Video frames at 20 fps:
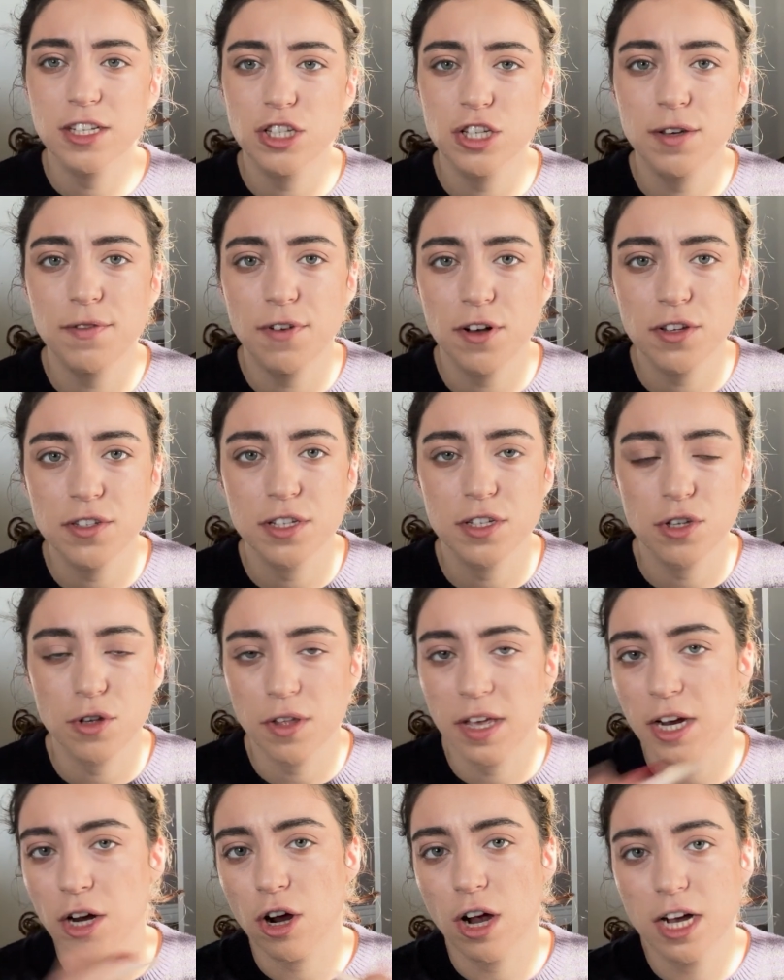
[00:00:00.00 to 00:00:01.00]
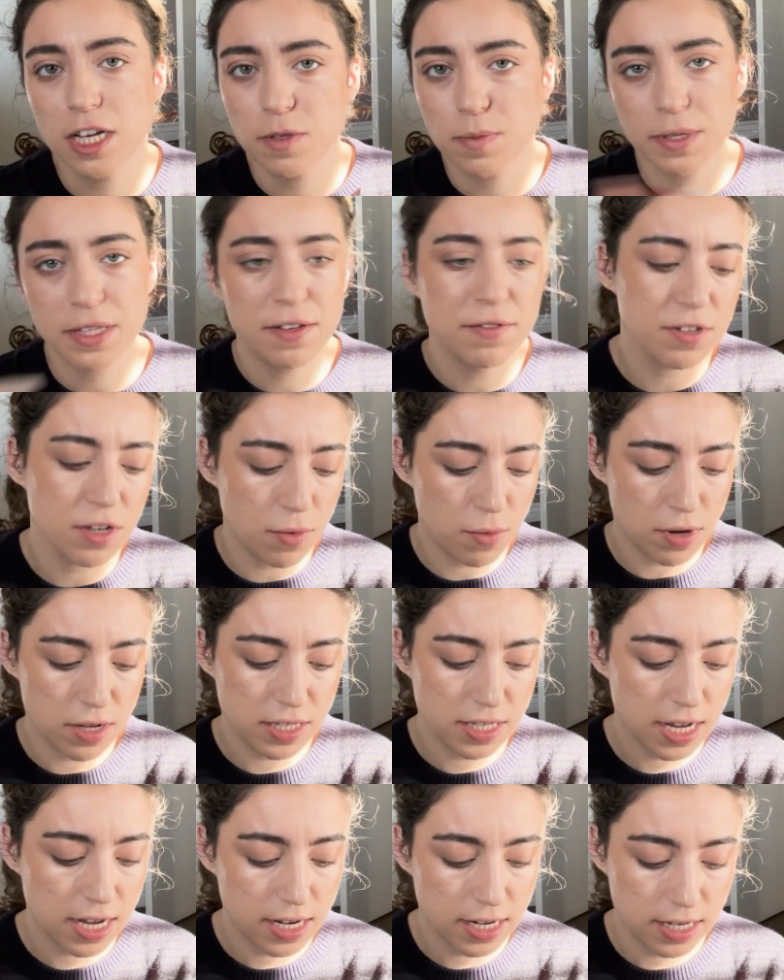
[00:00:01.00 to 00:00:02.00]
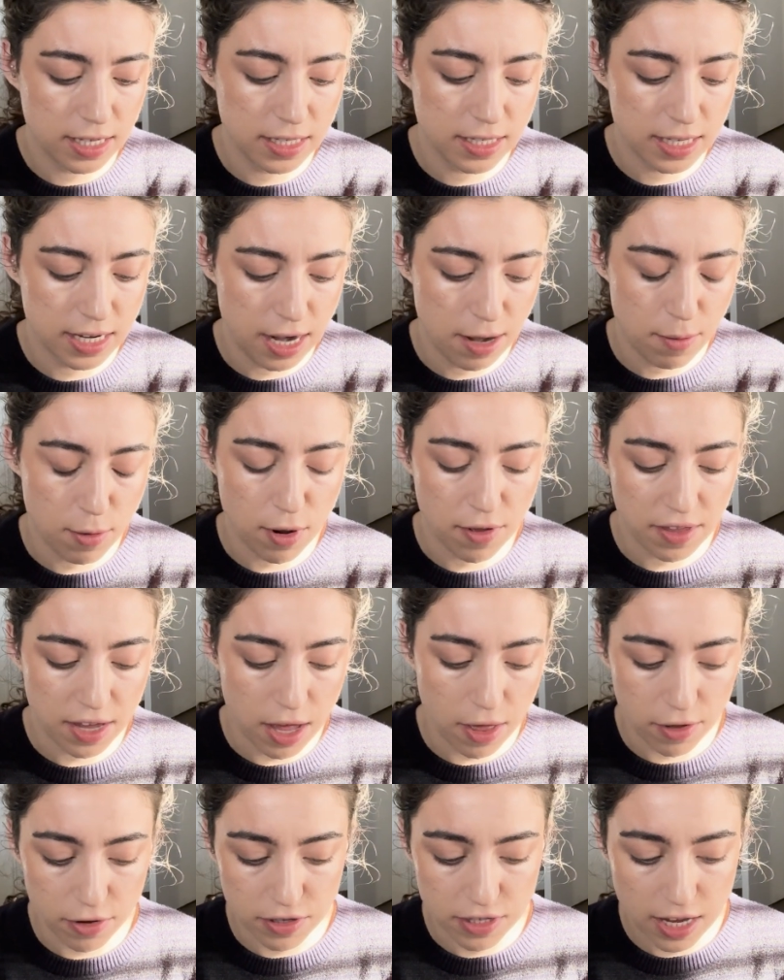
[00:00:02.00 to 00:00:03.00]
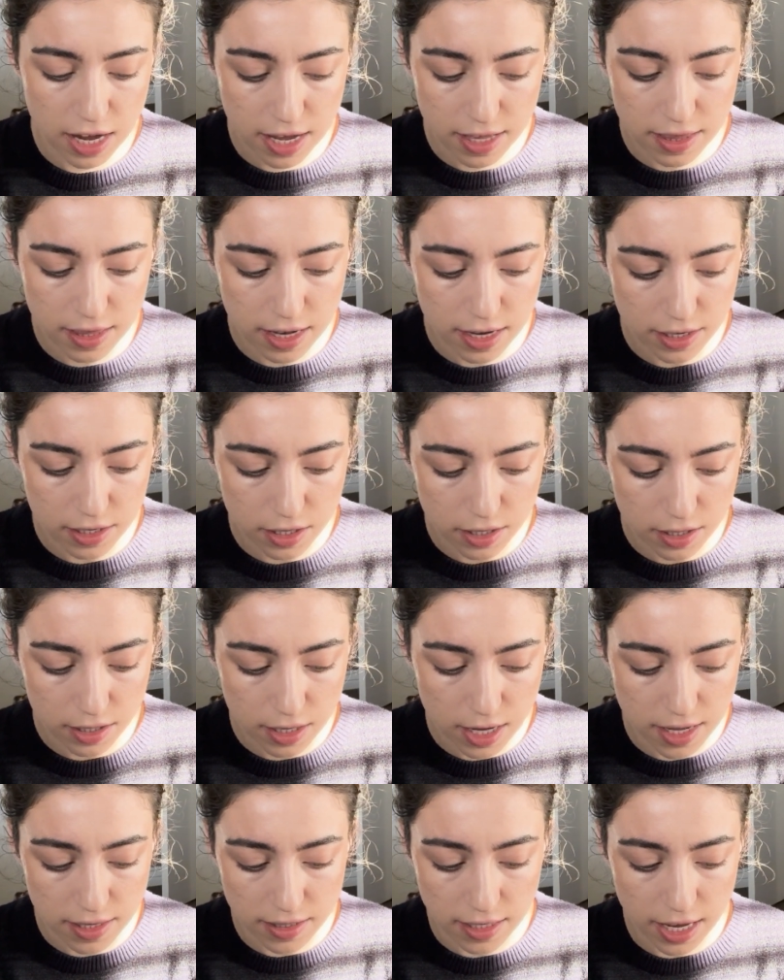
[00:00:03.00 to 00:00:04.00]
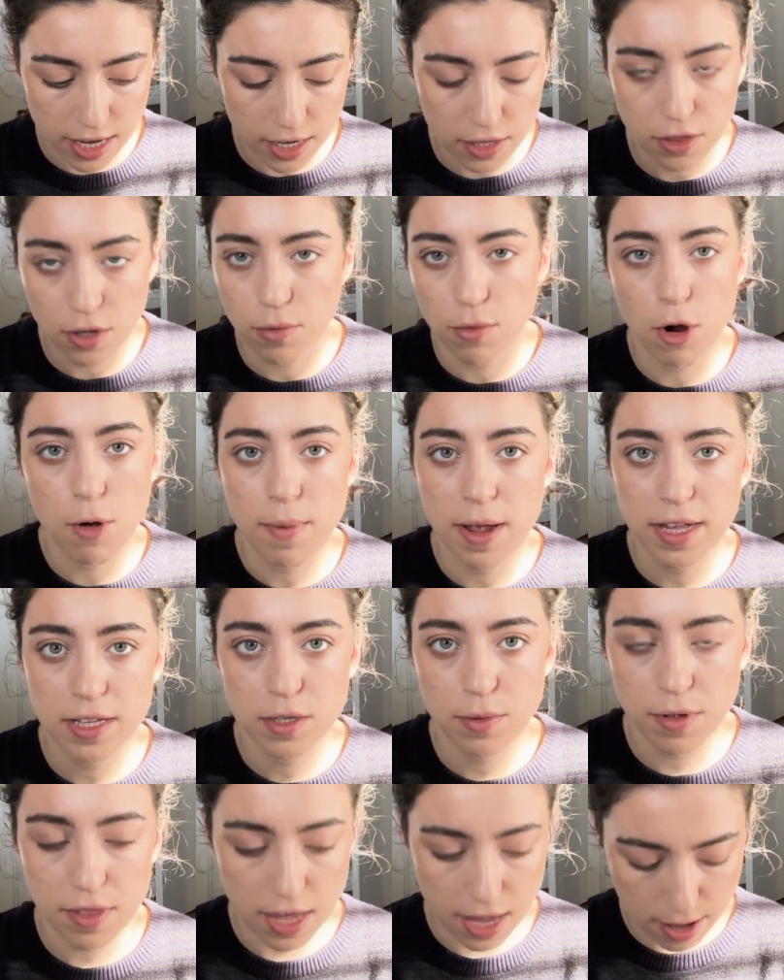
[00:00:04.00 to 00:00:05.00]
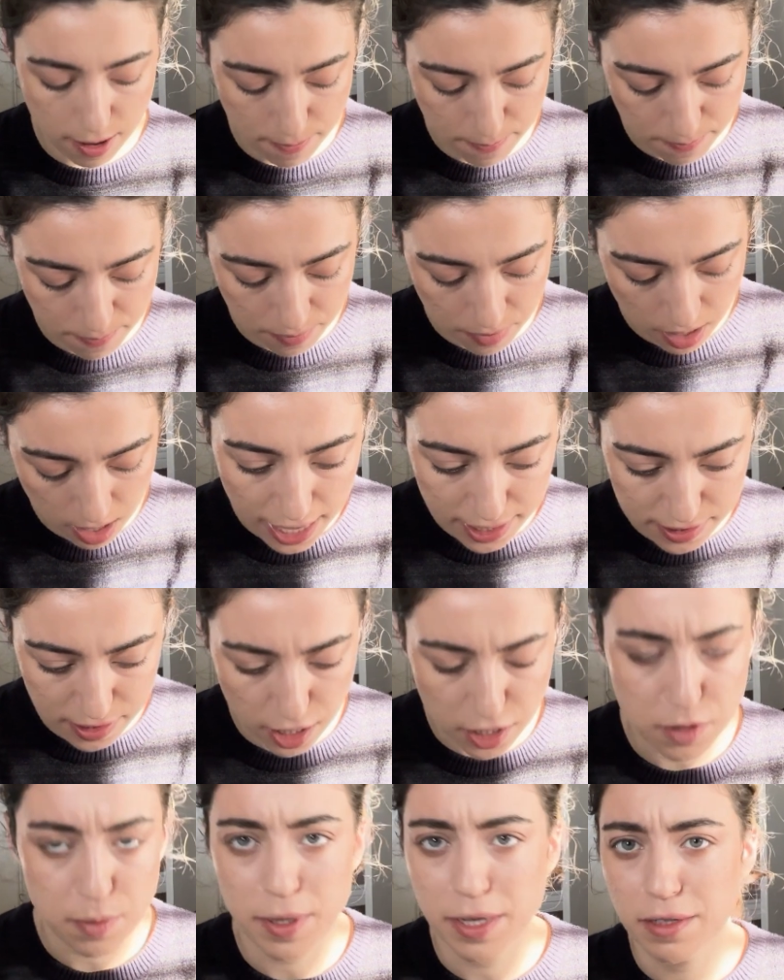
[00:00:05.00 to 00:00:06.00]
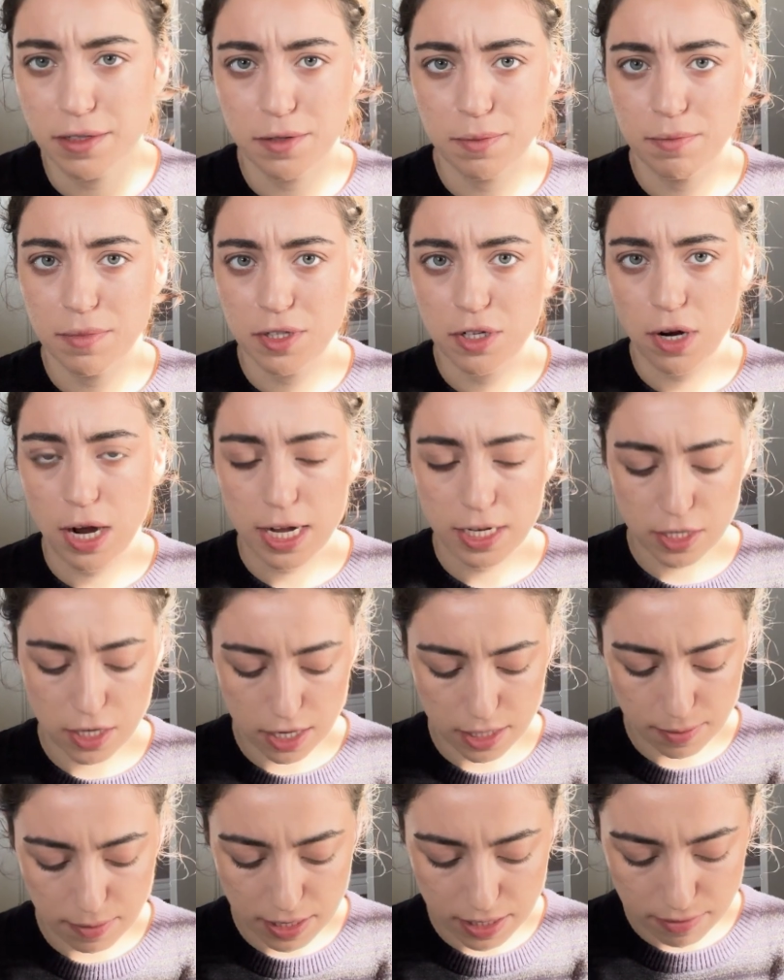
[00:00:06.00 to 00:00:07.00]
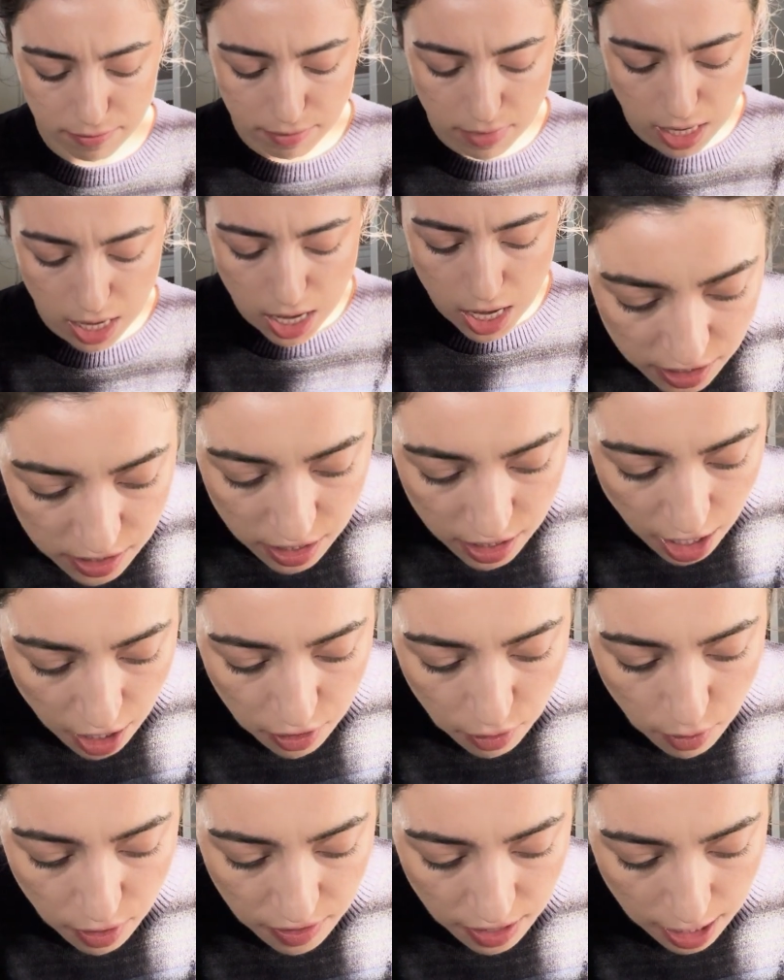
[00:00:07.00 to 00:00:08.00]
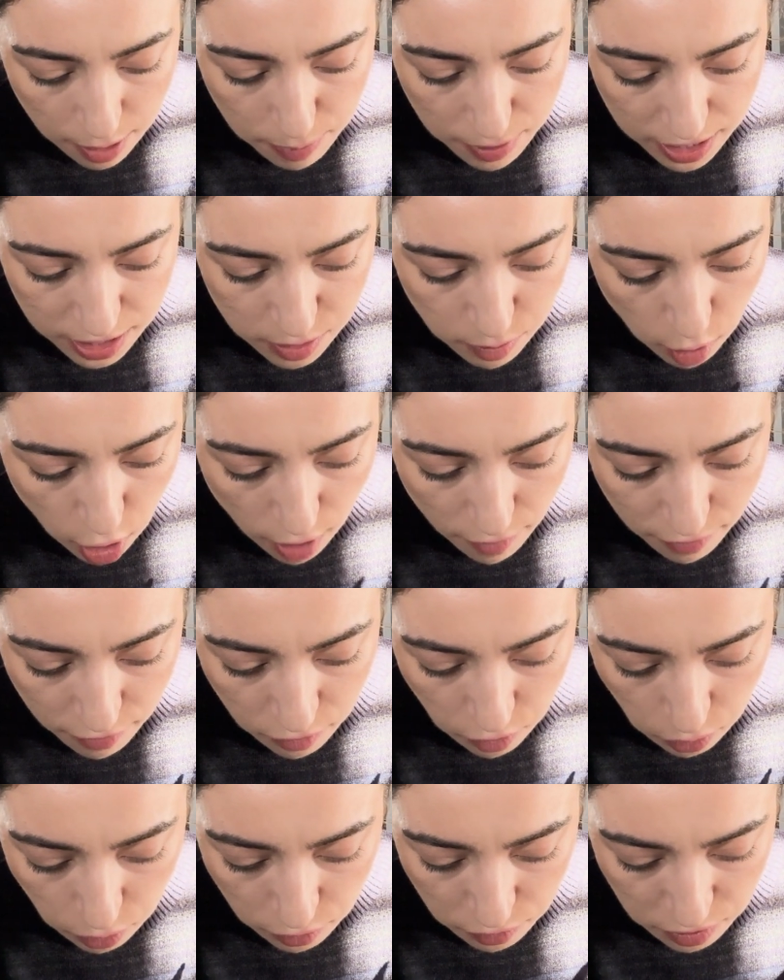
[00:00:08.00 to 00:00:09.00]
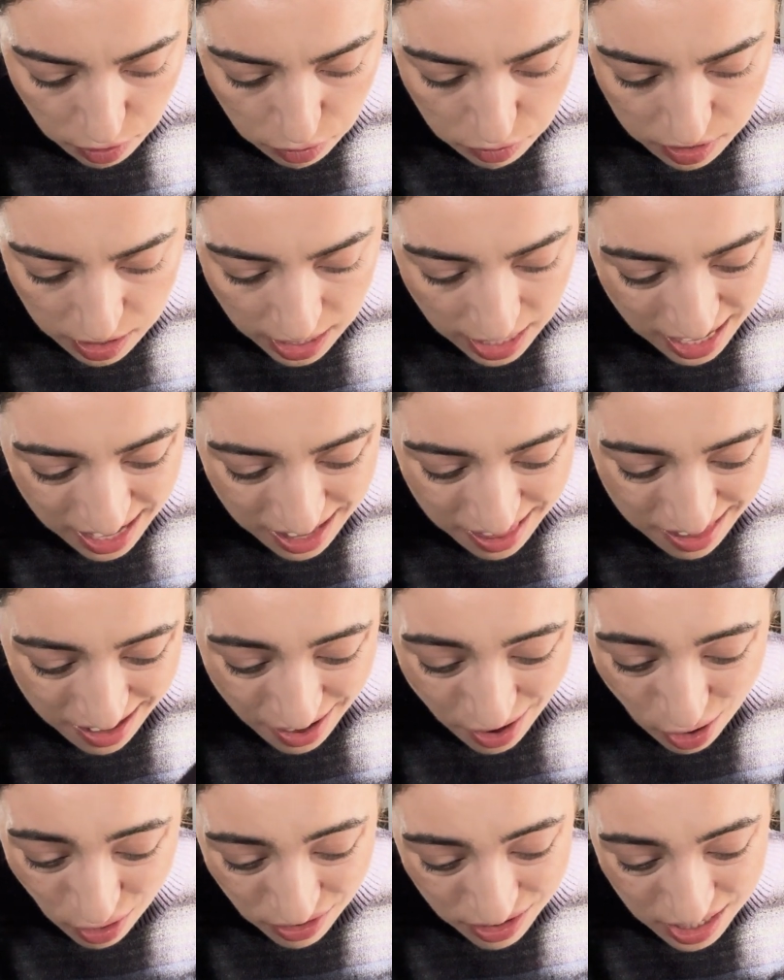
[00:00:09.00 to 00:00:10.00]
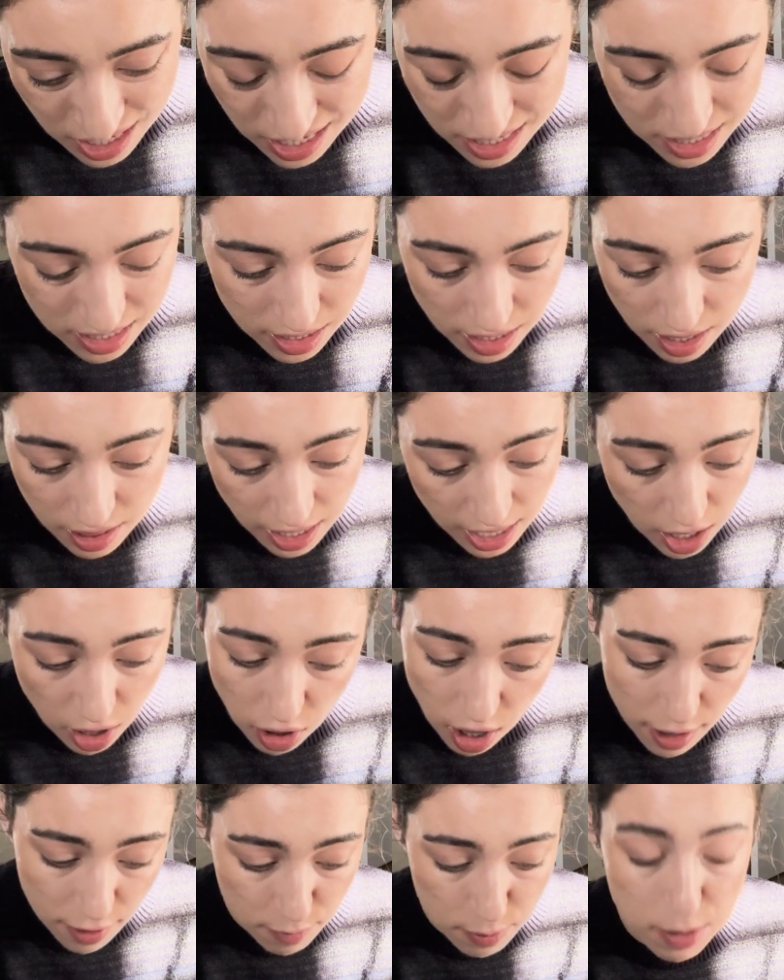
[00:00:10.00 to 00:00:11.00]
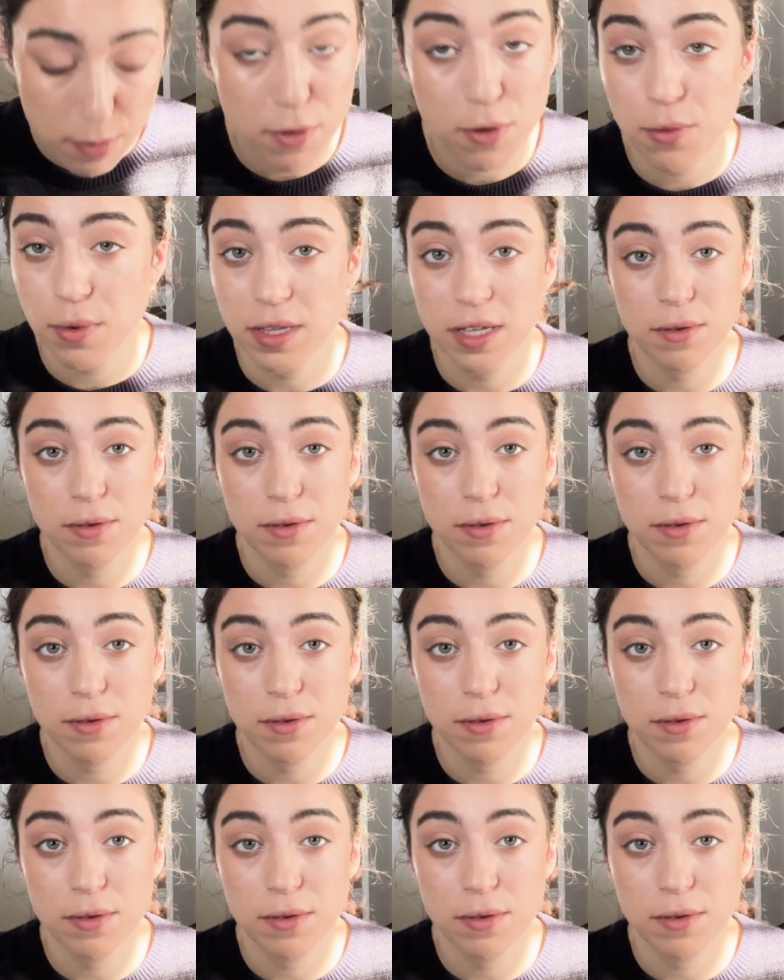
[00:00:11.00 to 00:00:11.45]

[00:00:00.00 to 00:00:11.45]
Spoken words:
she falls, so like her husband lives on one side and it's the neighbor on the other side that it's like the romance with him. Ex-husband. It's her ex-husband. This is another one that I picked more off of the reviews than anything else. It's like a lot of people really,